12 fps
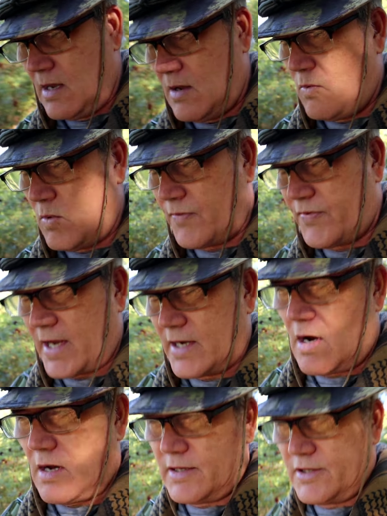what they
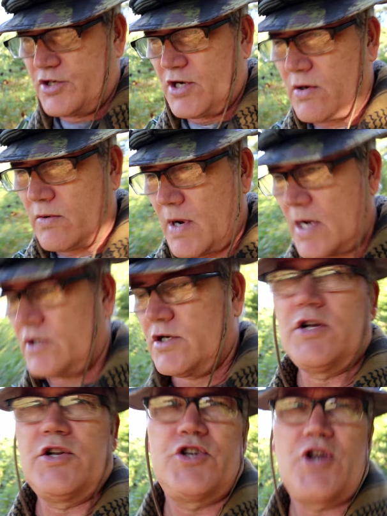call a
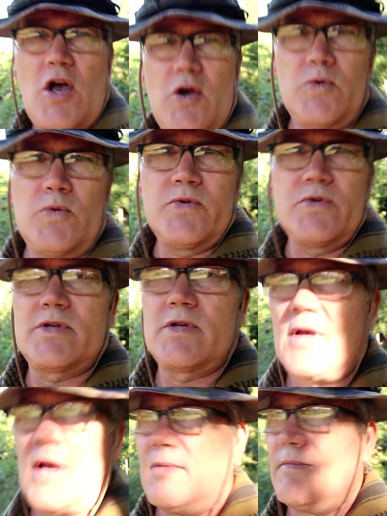Generation Jones.
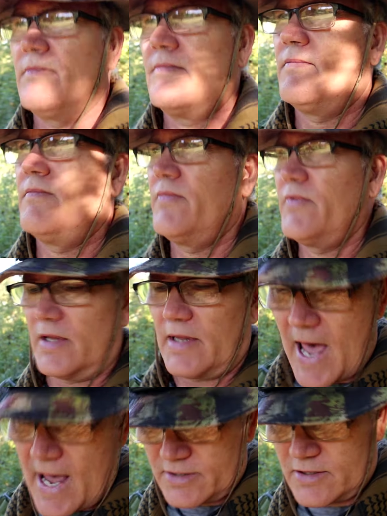I'm the
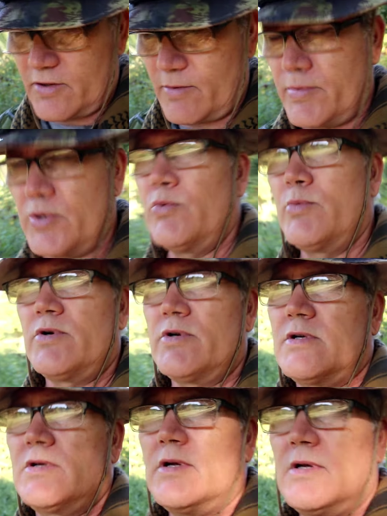last of the boomers.